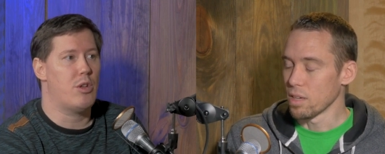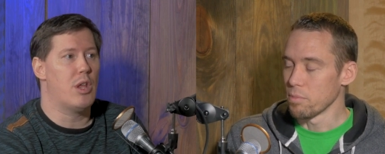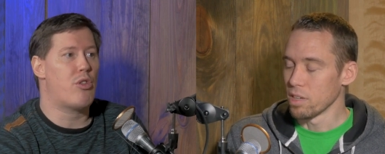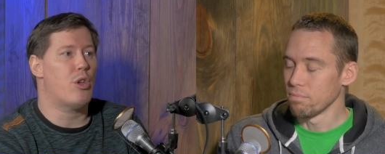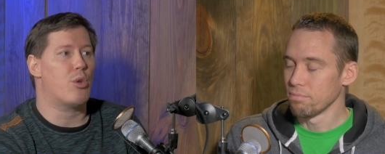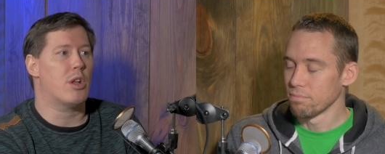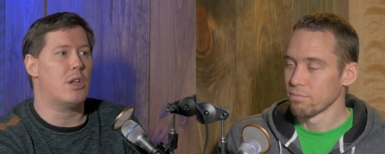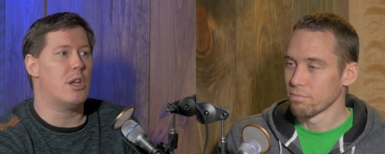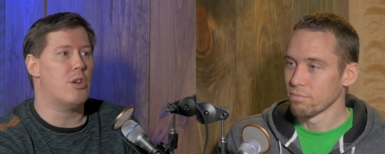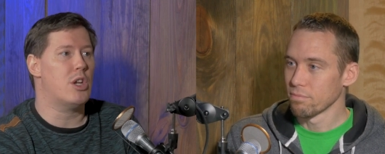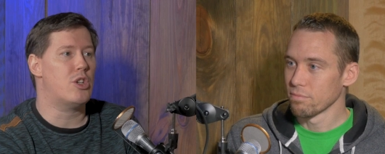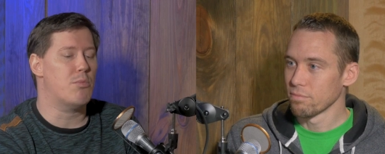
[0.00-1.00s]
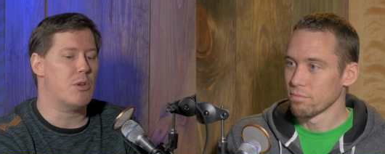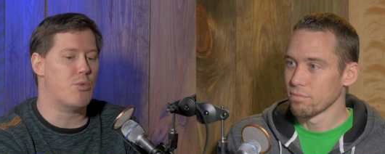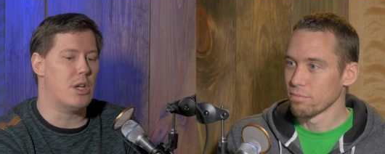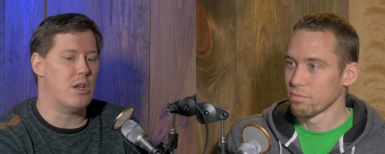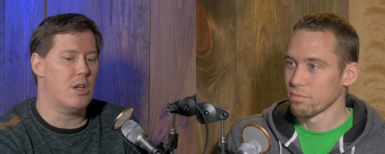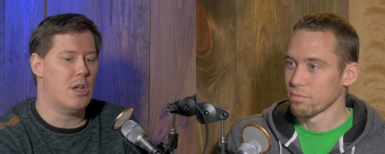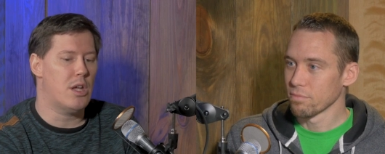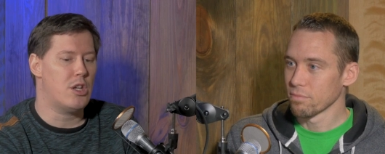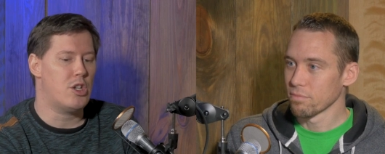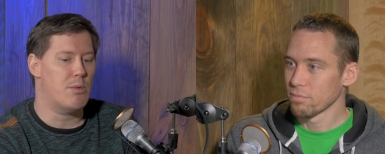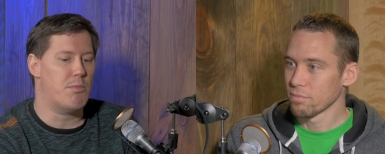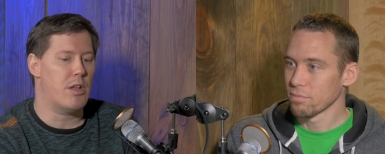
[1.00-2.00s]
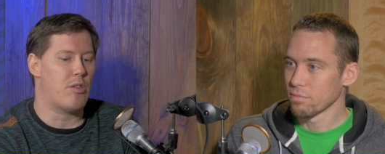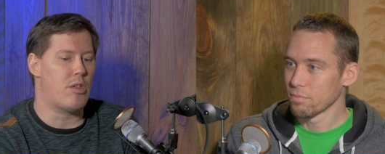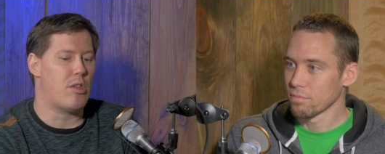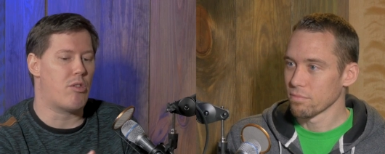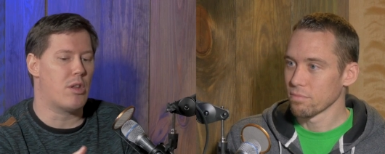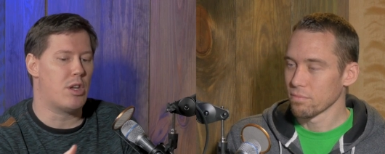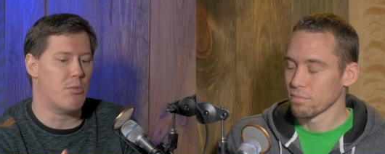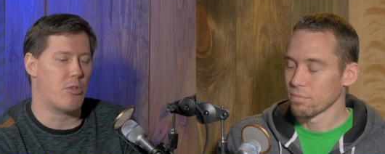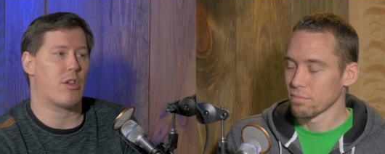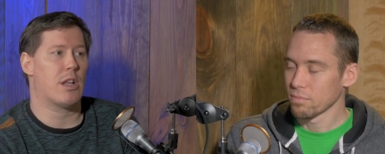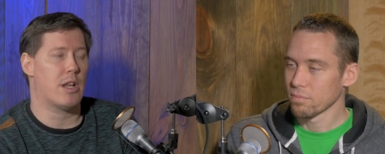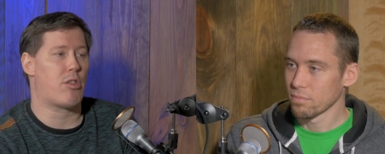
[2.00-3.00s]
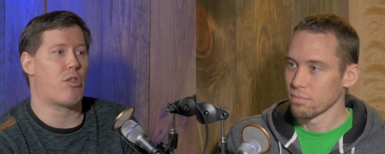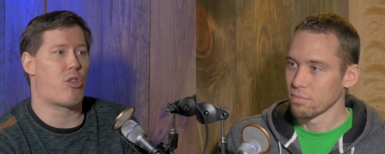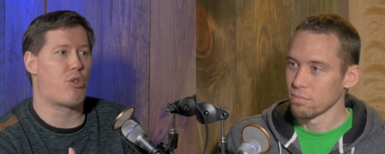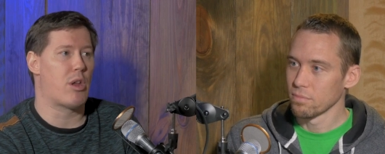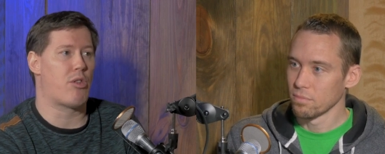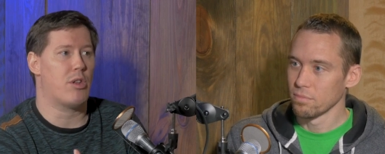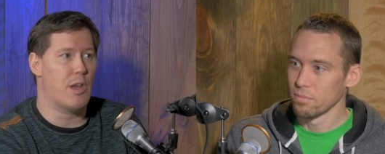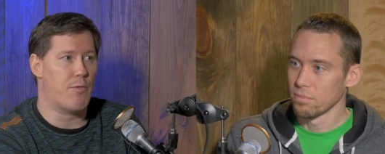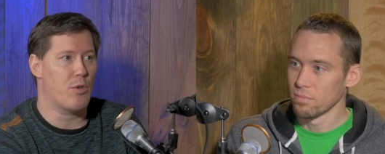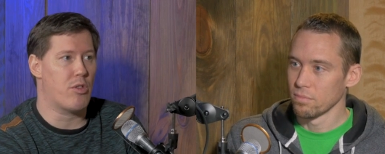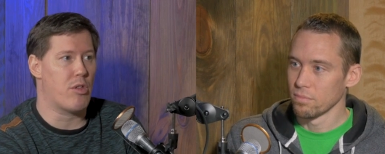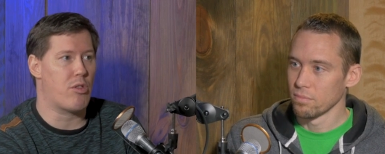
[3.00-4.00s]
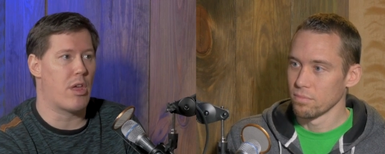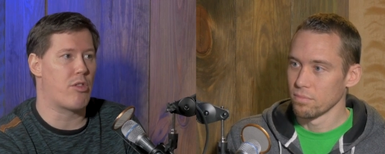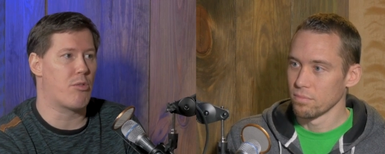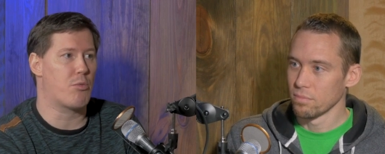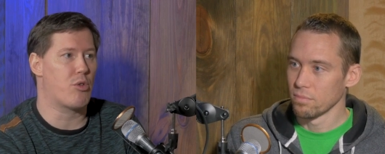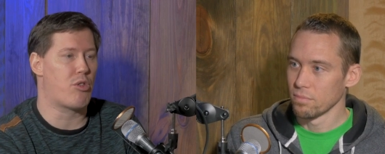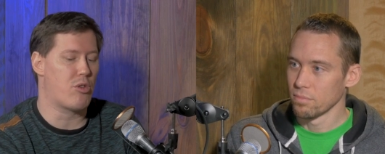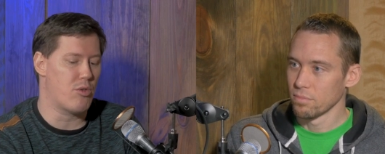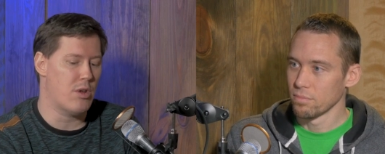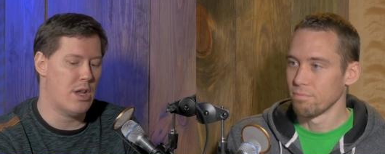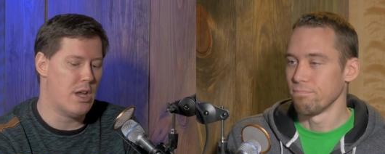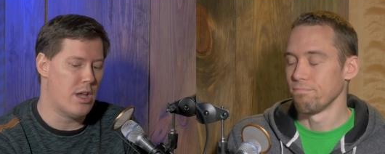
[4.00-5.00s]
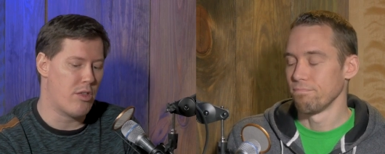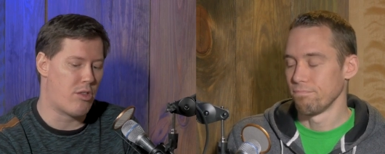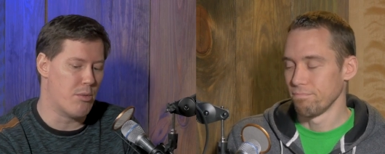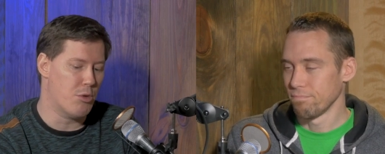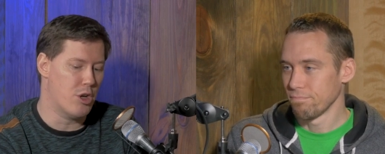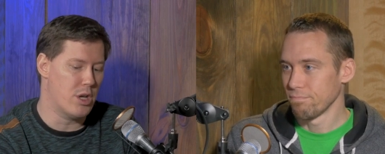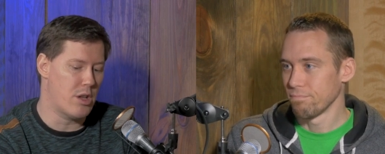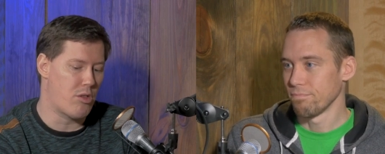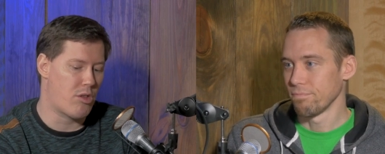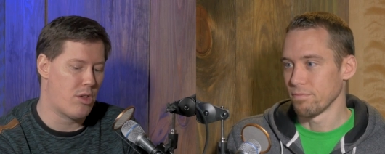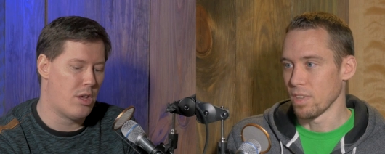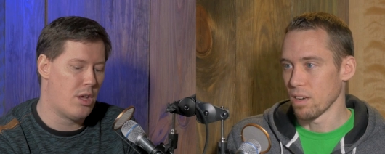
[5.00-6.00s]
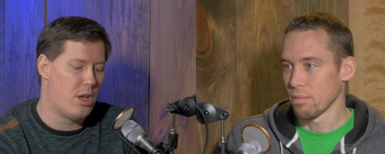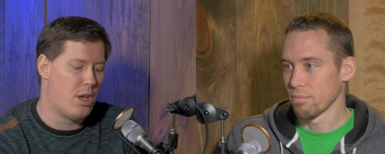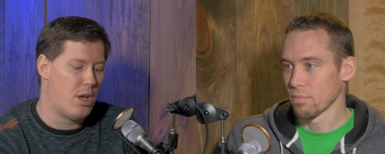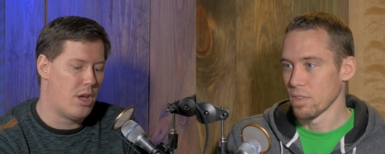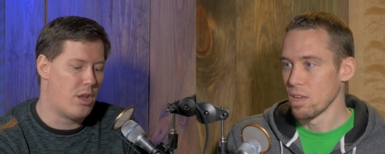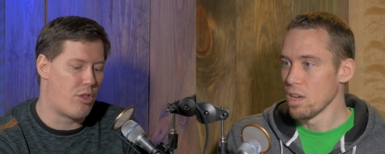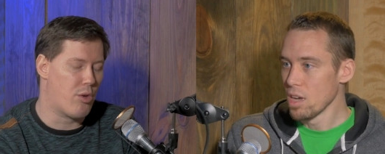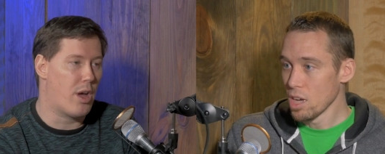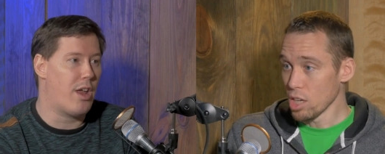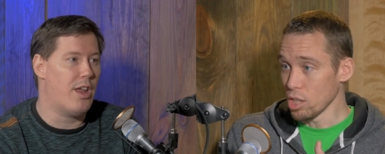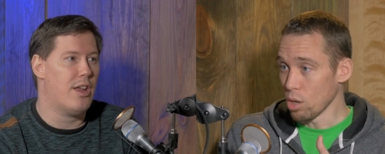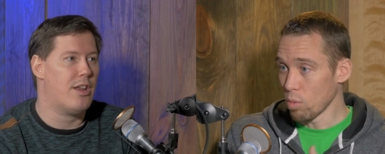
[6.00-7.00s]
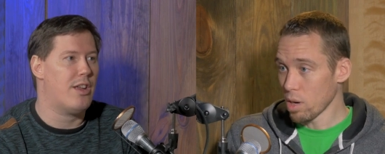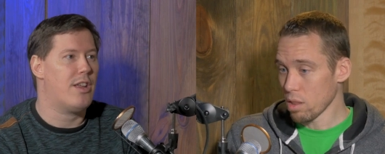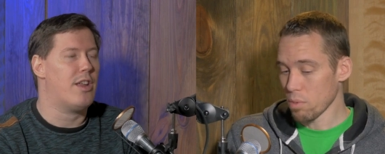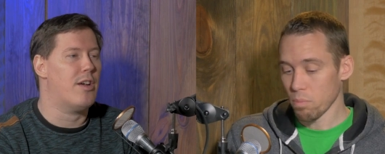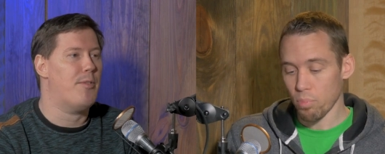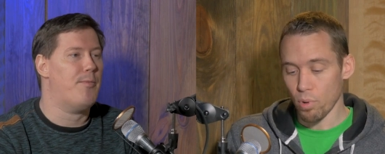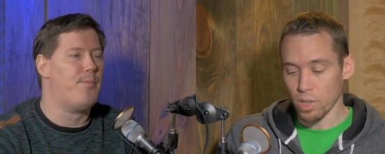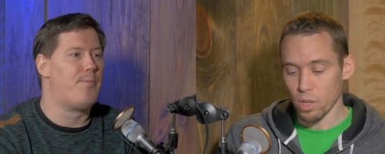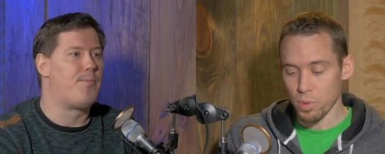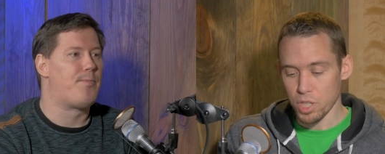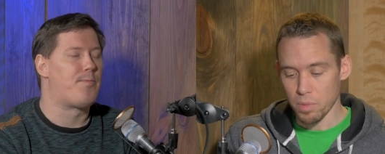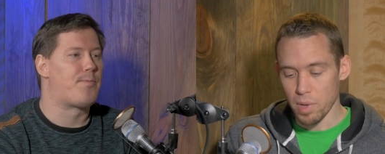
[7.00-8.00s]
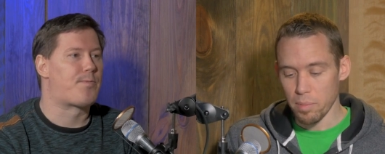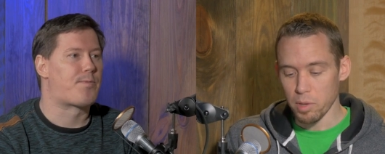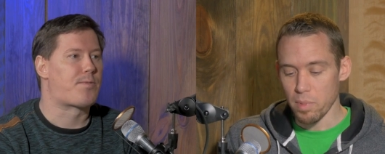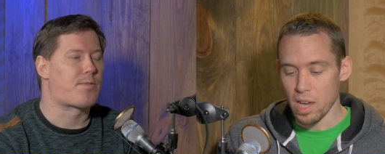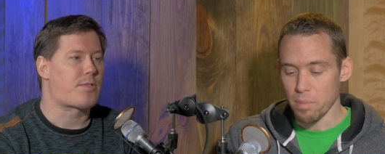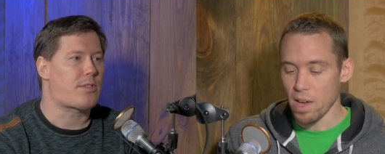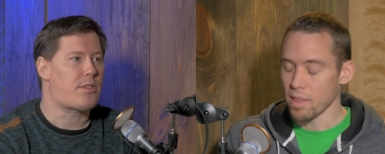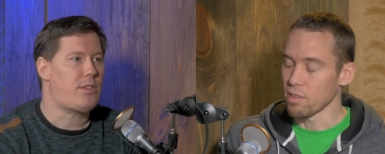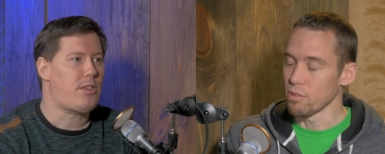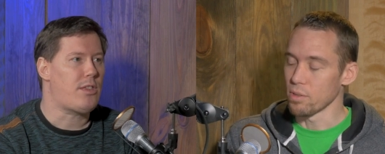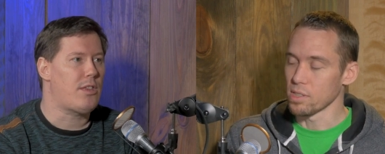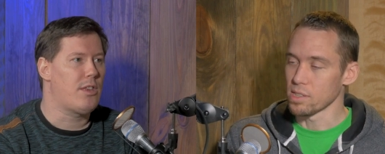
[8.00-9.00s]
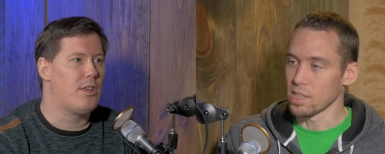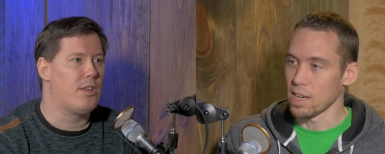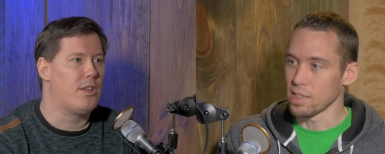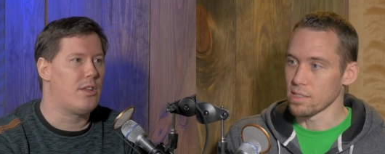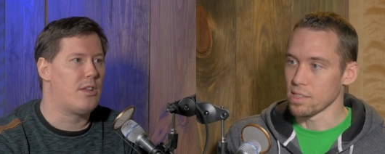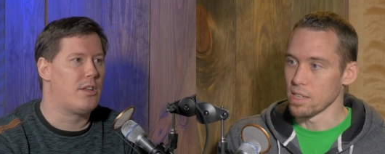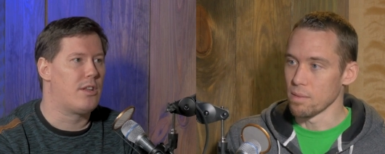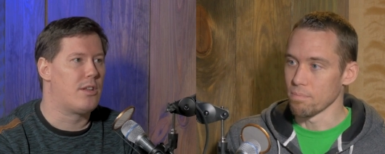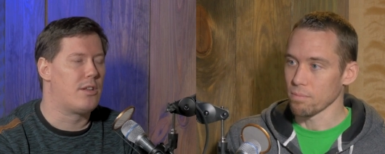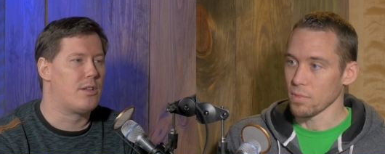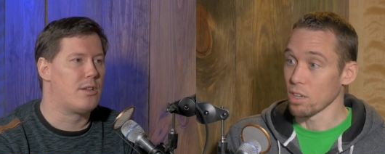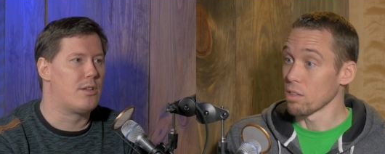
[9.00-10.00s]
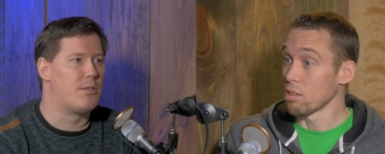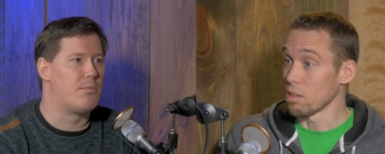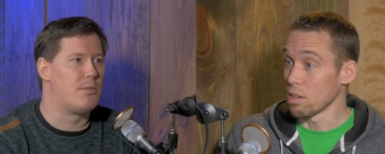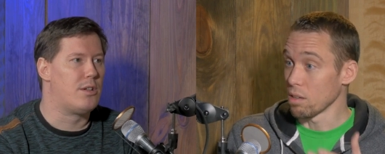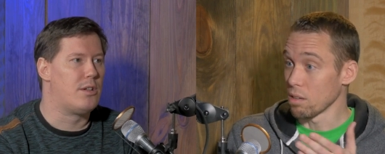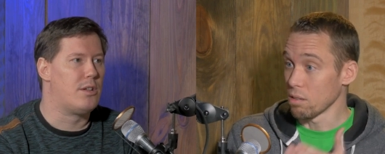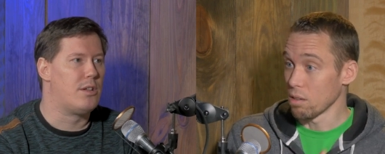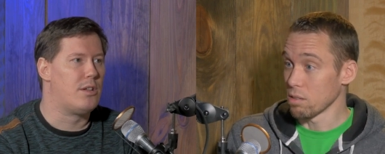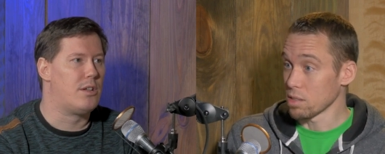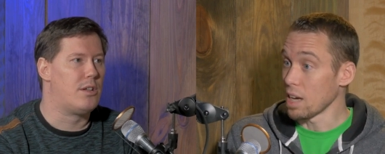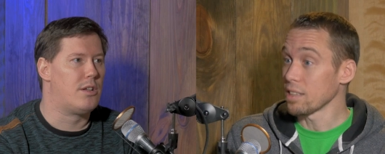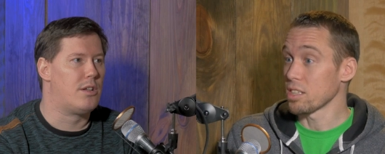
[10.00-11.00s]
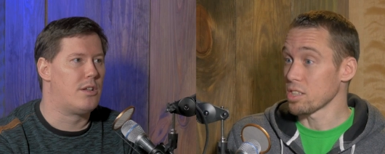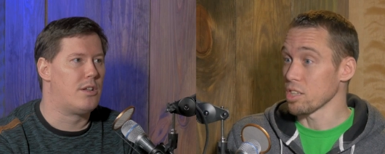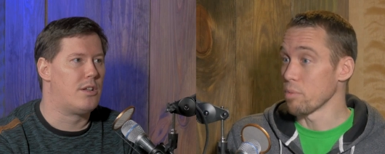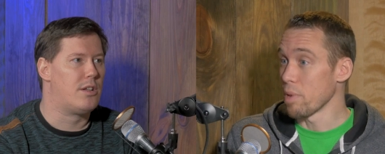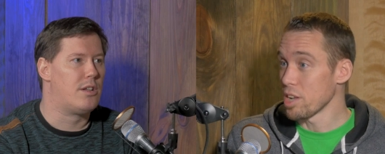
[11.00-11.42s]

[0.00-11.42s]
Speaker 1: there is no continuation between chimpanzees and humans. Again, let's stress differences as opposed to similarities.
Speaker 2: Yeah. And so, you know, one other point that we should maybe make, Matthew, is that um, the scientist that you